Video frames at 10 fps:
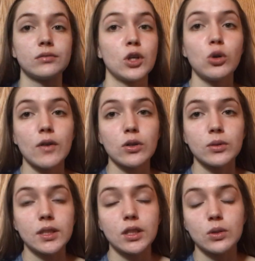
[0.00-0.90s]
Whoever
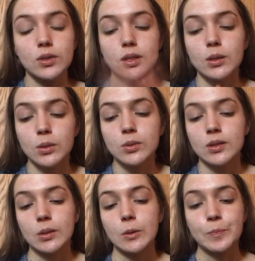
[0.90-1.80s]
really knows though.
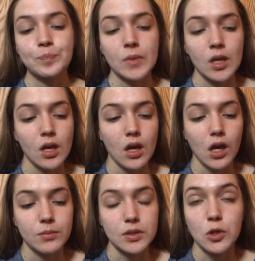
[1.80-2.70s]
So
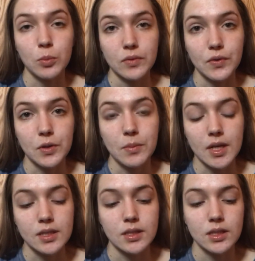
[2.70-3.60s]
I'm just hoping for the
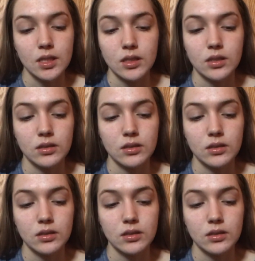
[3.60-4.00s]
best.